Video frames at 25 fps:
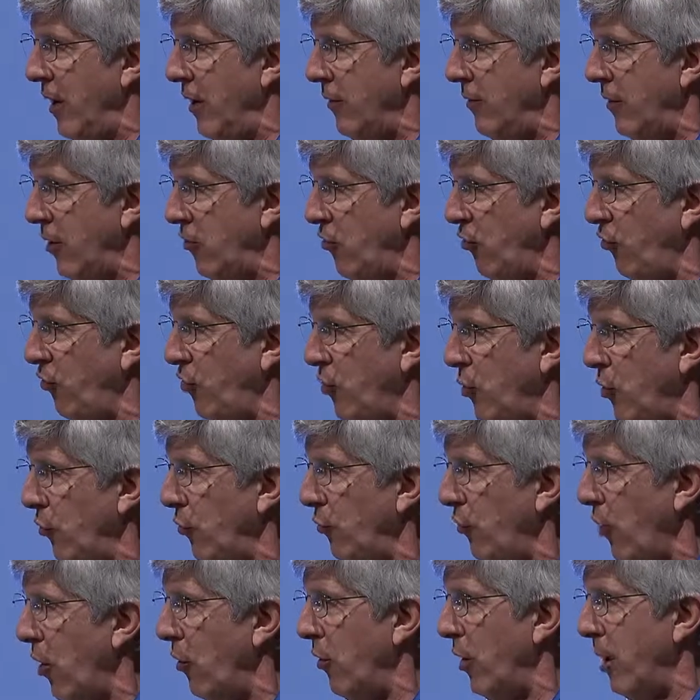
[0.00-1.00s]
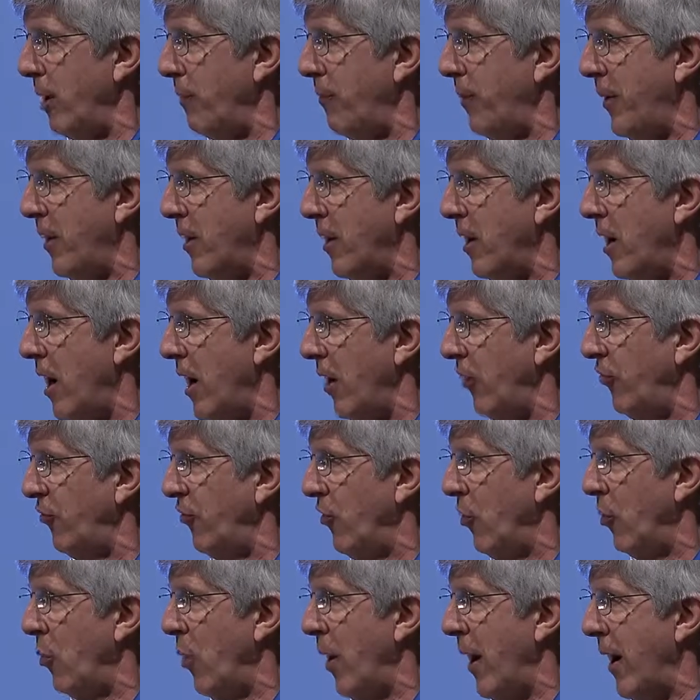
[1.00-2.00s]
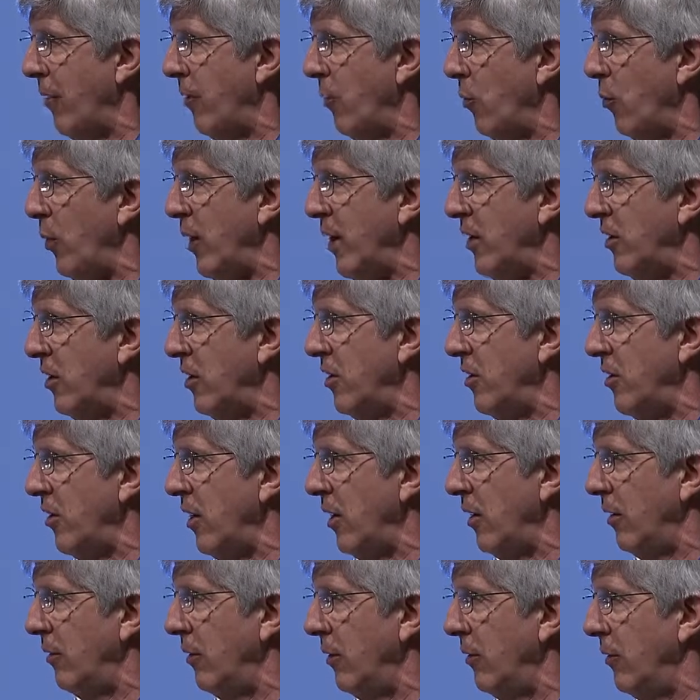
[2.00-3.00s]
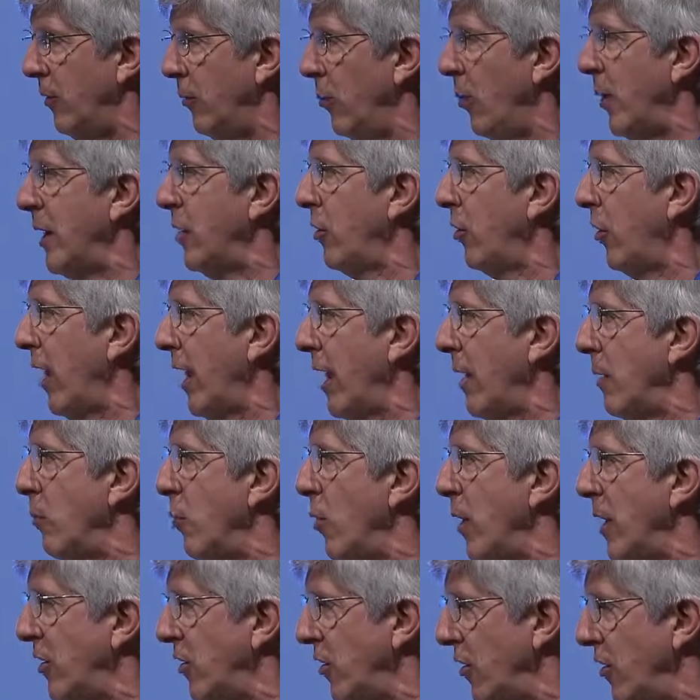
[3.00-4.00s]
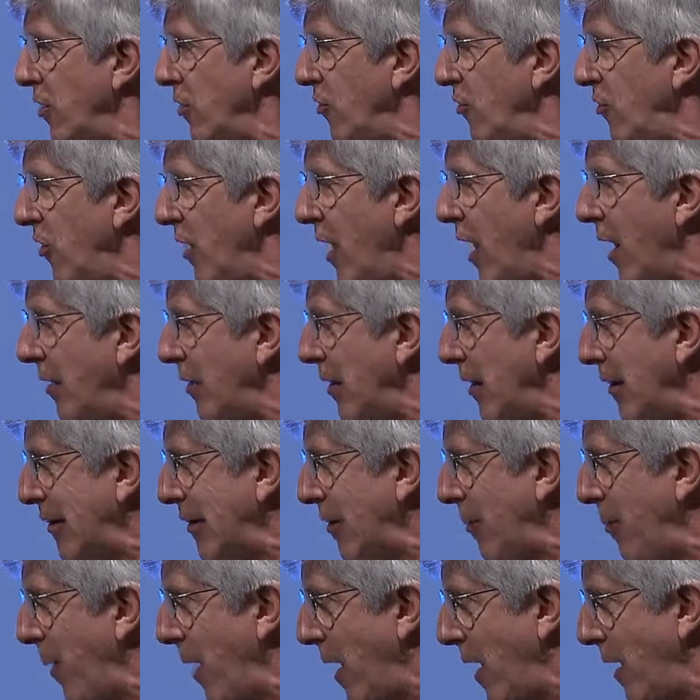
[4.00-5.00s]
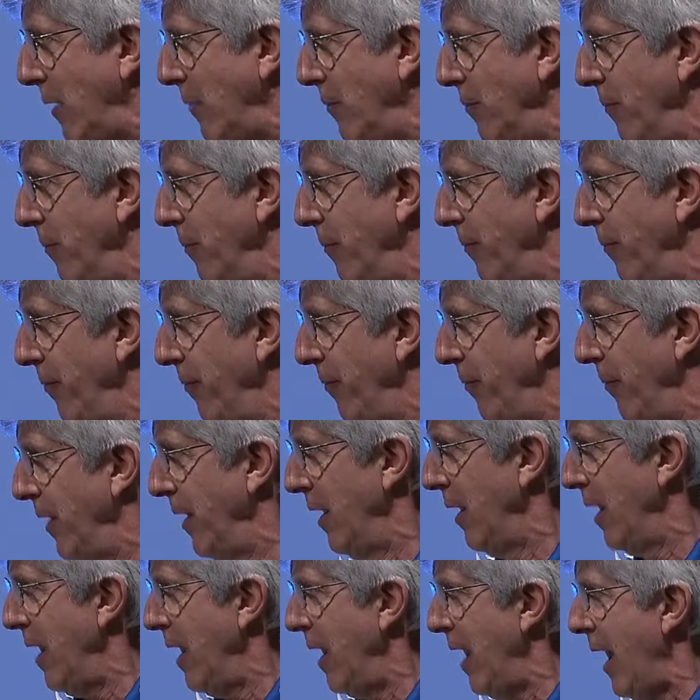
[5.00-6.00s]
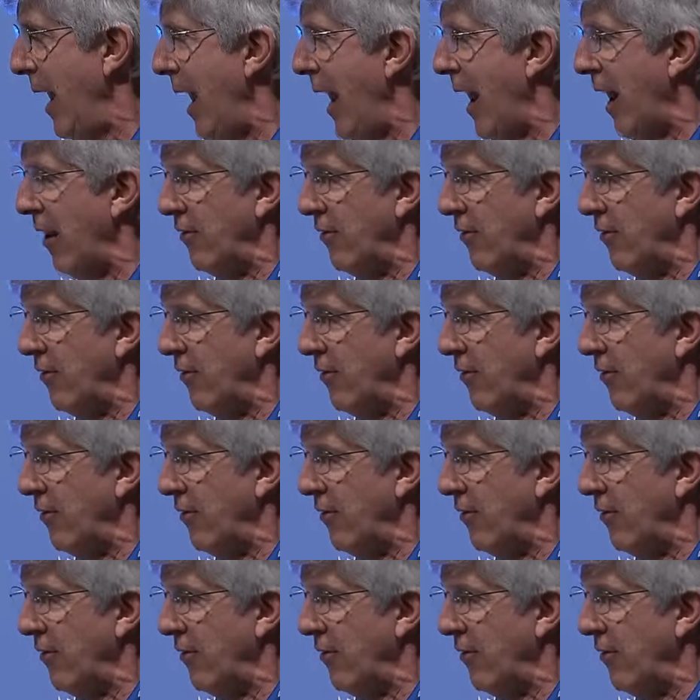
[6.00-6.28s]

They just used our APIs in a way that we claim we didn't in a way we allegedly didn't intend, exactly.